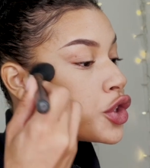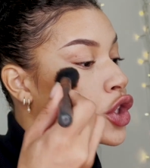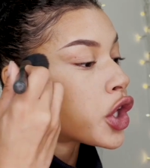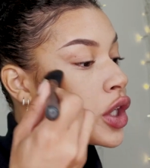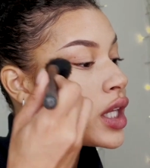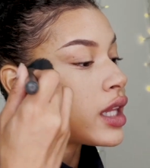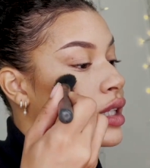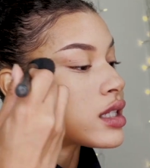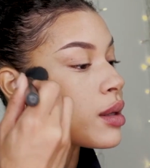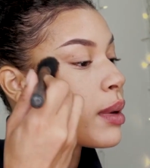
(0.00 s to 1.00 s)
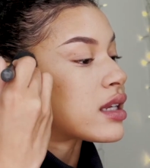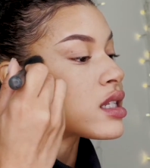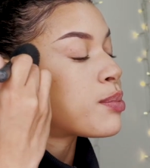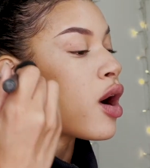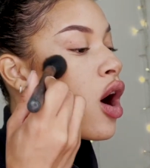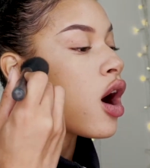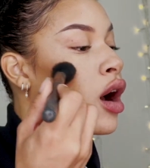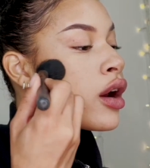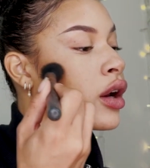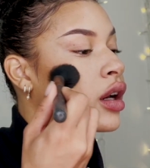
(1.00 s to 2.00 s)
journey, that's the best
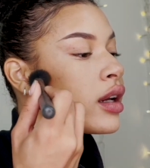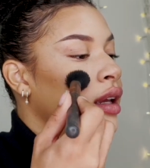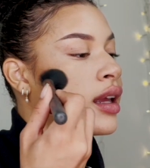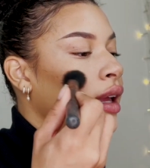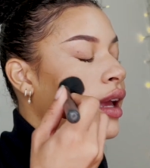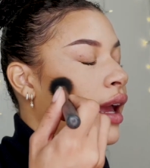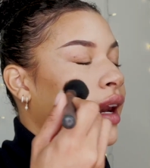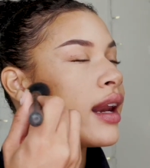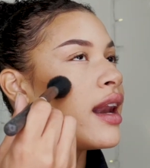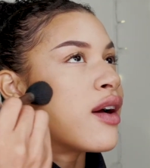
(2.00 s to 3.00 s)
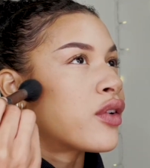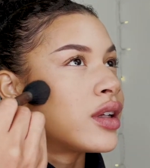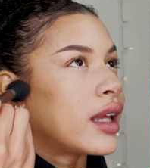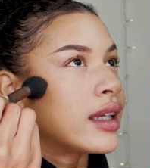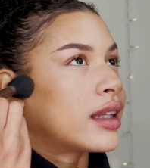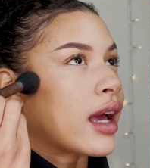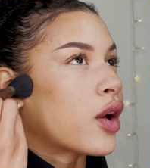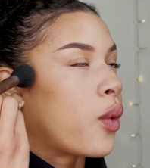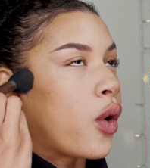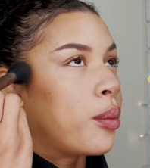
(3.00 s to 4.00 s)
part. And I never liked that
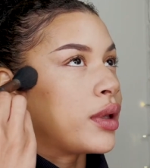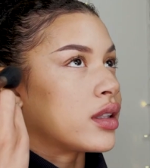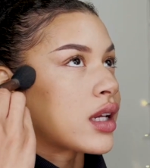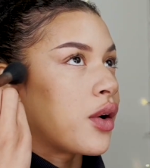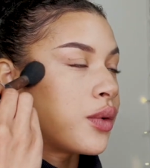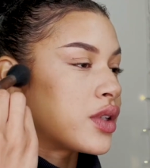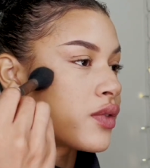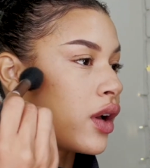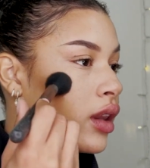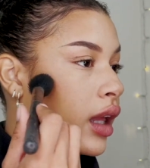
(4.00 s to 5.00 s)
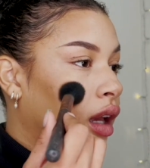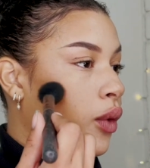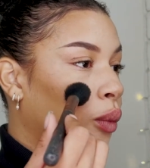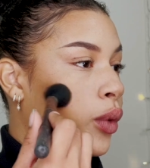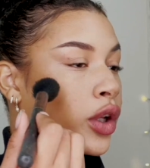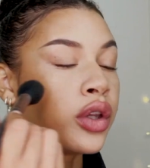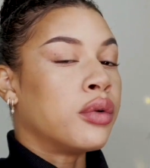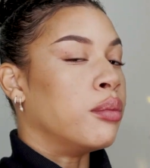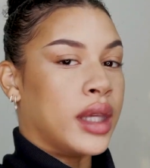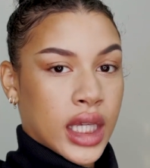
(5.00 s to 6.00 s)
quote because I always felt like, what do you
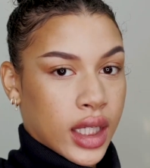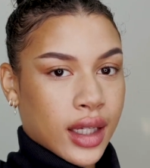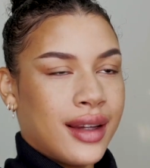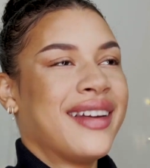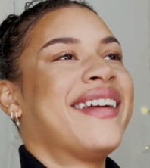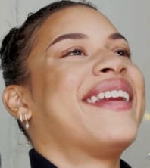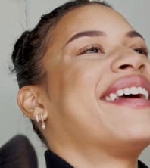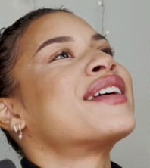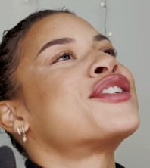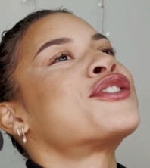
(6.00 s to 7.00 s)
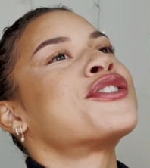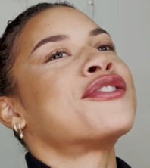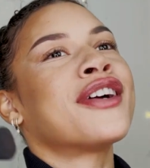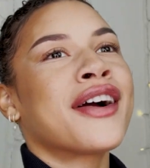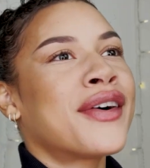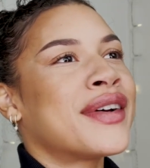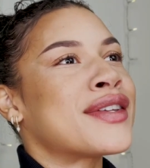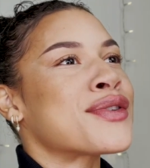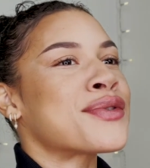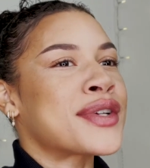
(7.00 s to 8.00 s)
mean? The struggle
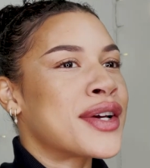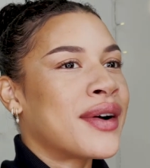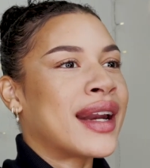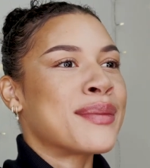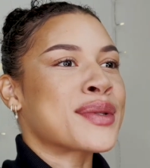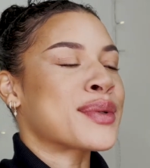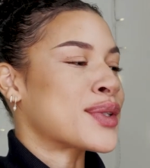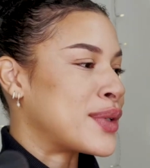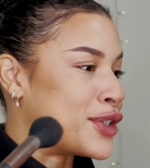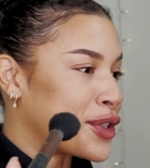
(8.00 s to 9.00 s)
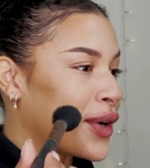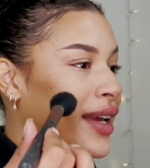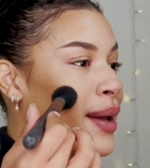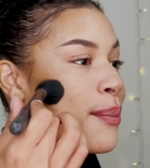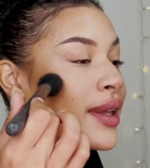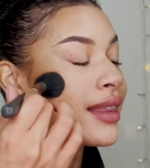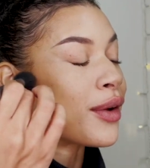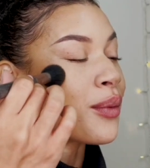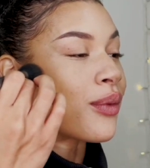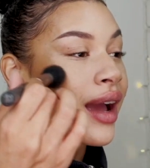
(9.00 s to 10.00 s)
is real and I'm supposed to enjoy it, but
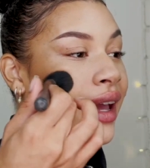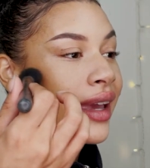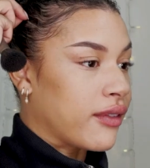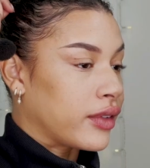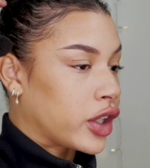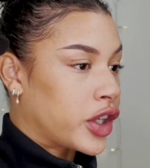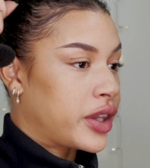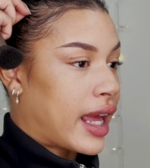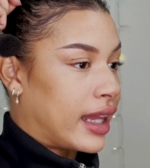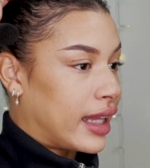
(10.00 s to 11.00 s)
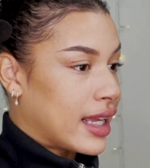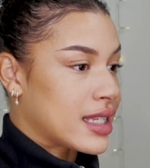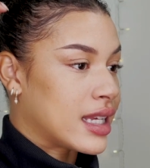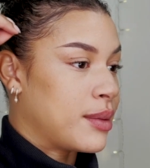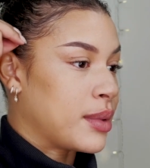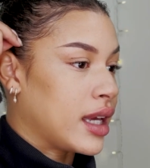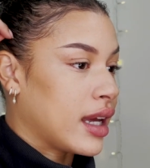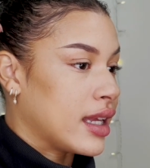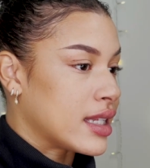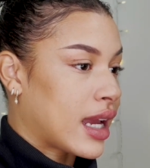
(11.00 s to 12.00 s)
they're right. I've learned that lesson
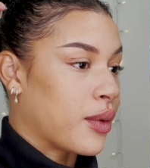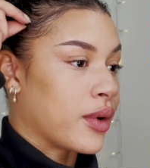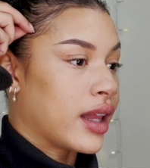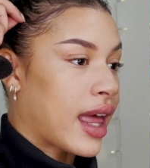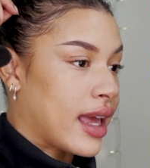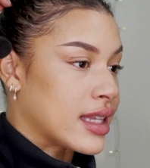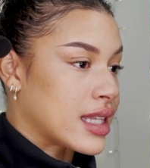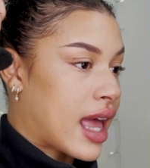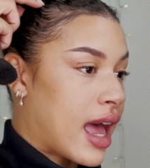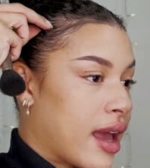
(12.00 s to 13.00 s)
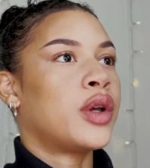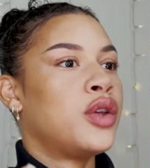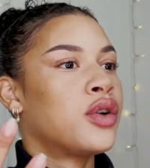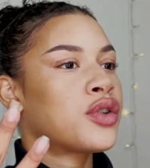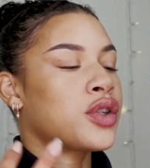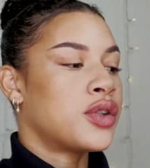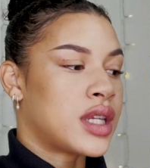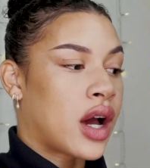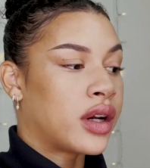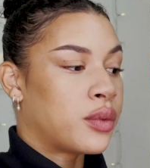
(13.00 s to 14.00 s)
because I realized that when you don't slow
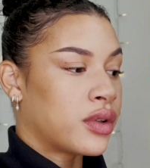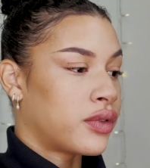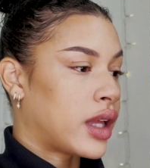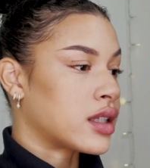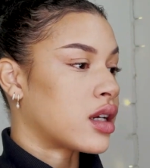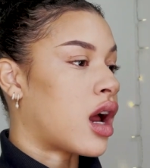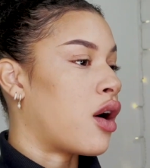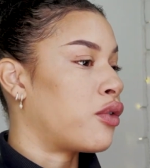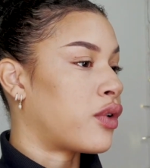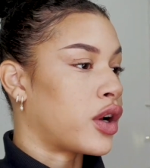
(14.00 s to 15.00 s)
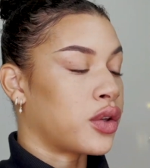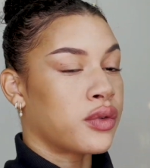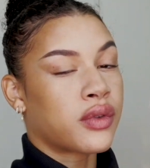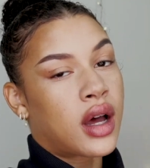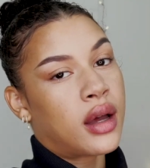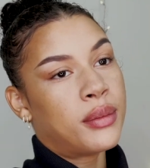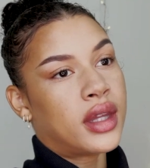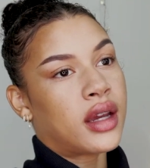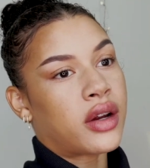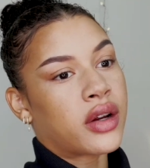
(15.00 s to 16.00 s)
down and reflect on how far you've come,
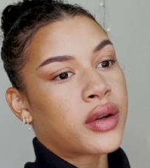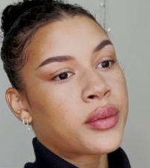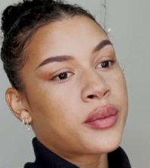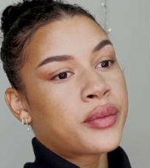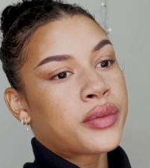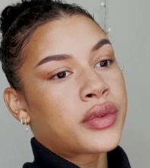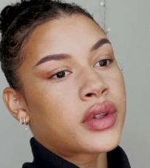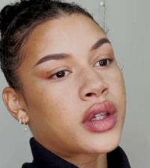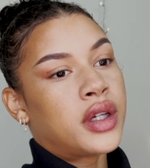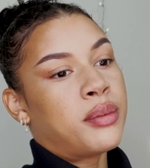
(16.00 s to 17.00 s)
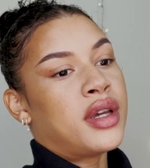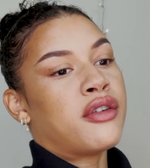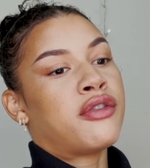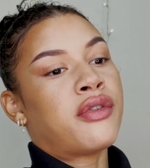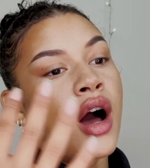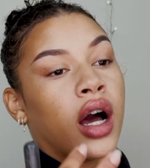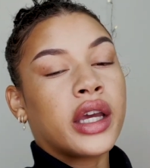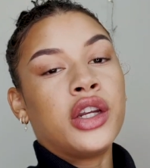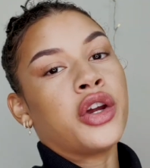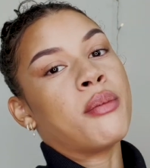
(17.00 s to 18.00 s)
there could be a fog
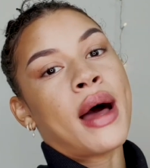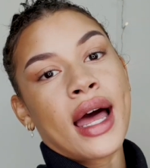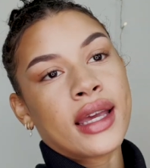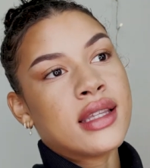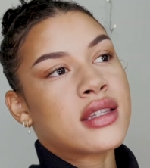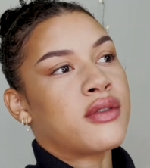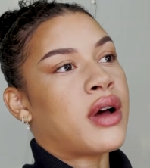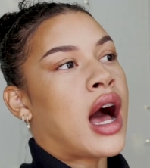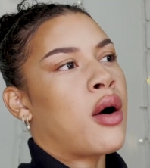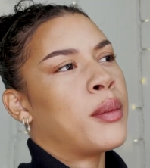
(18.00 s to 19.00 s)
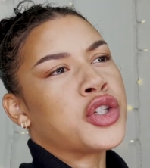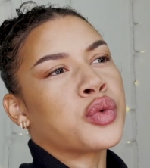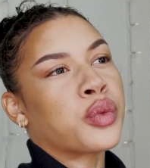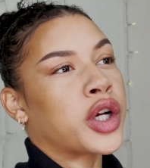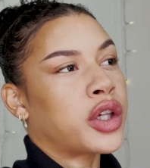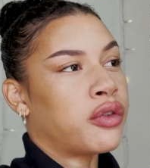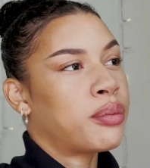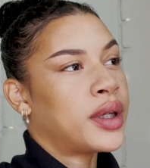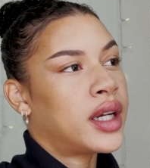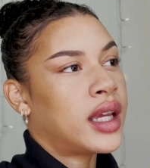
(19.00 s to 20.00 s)
in your mind of how much work you've
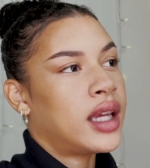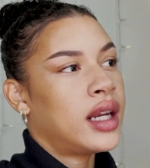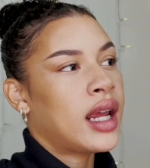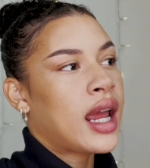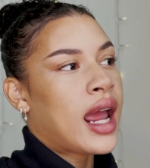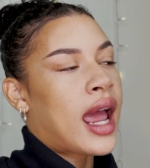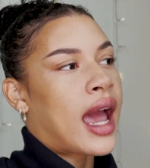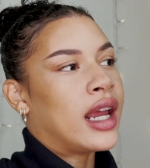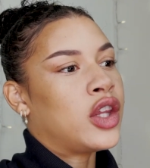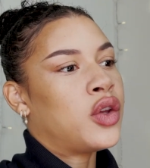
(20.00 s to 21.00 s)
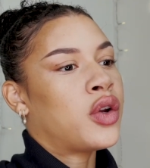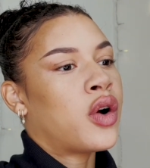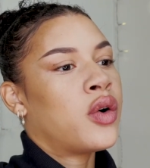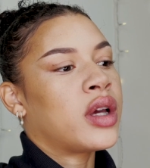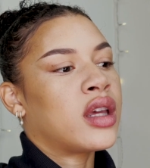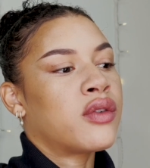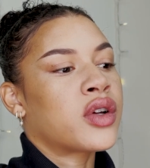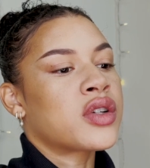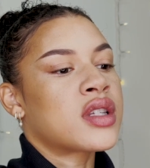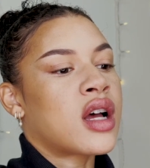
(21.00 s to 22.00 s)
put in, and you don't give
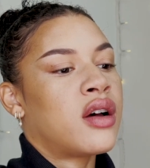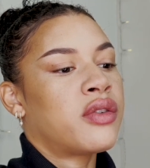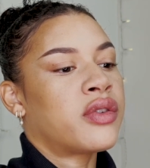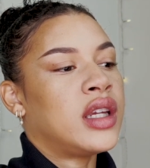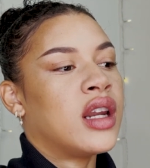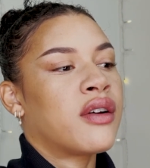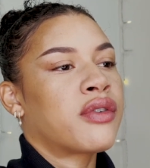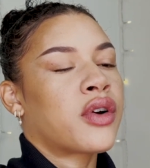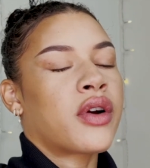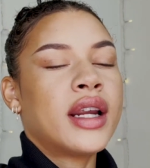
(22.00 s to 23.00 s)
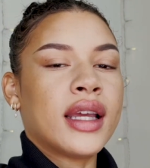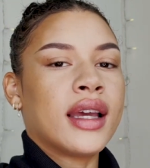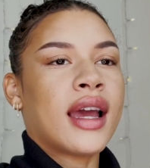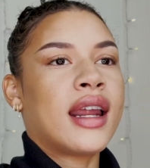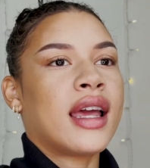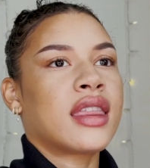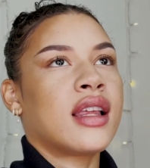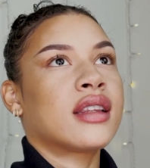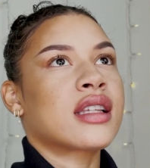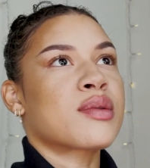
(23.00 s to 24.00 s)
yourself enough credit. And I
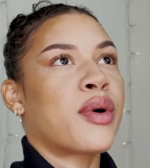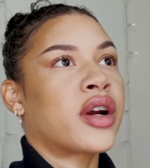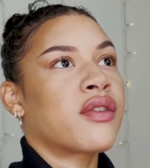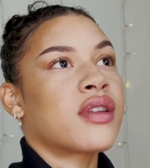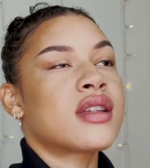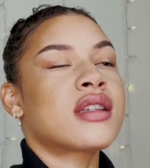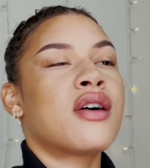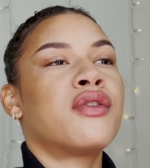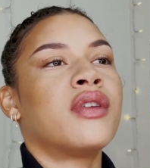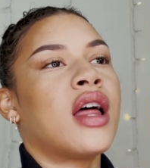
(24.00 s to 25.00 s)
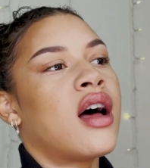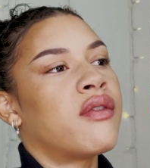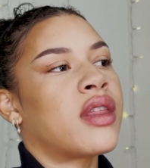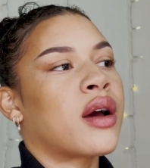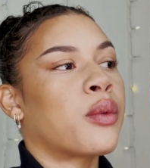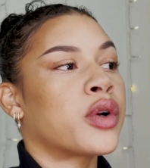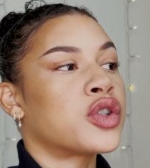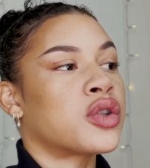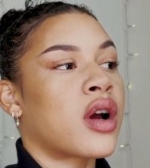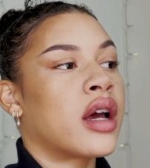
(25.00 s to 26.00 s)
think that's part of the self-love that we're
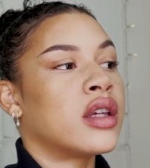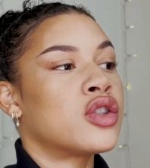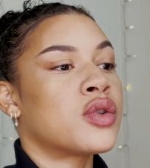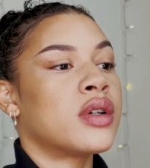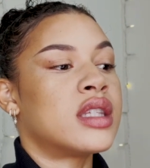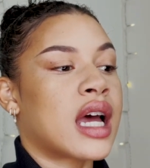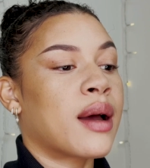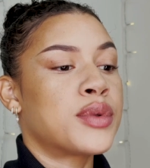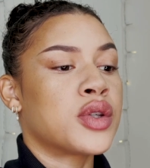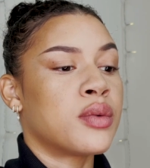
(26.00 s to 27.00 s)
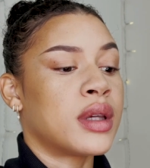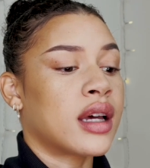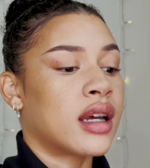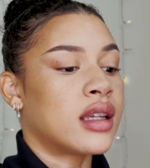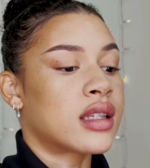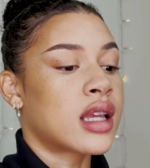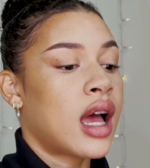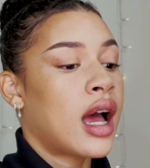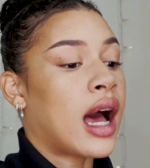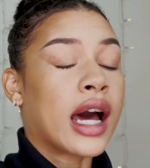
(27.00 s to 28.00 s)
trying to adapt to, because
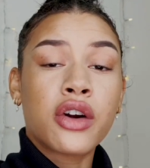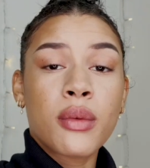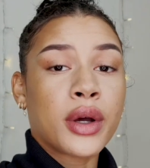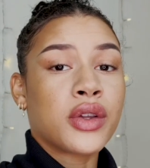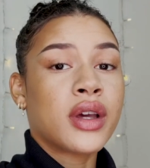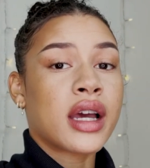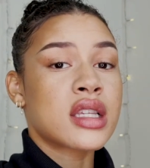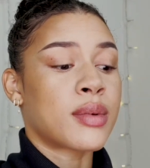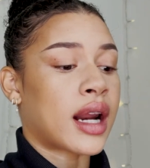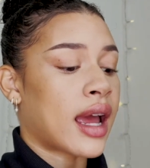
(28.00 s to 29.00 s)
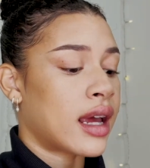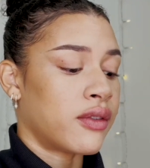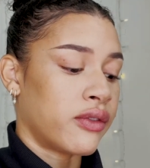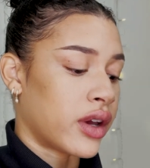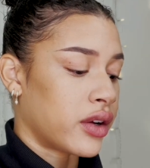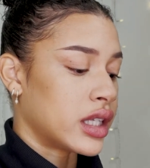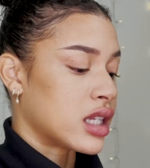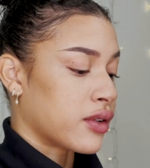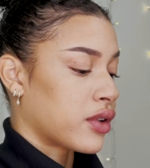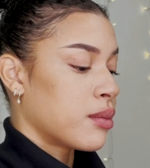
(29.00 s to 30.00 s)
I don't know about you guys, but I had a very
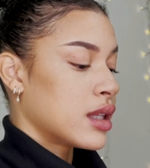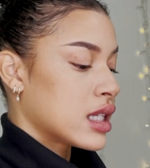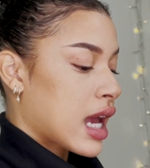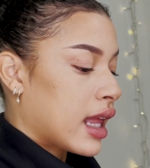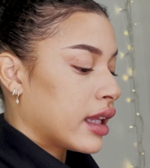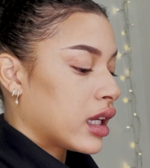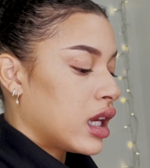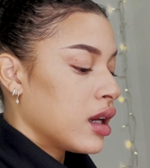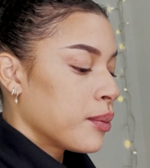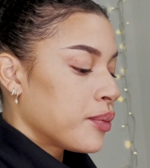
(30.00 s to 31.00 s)
different mentality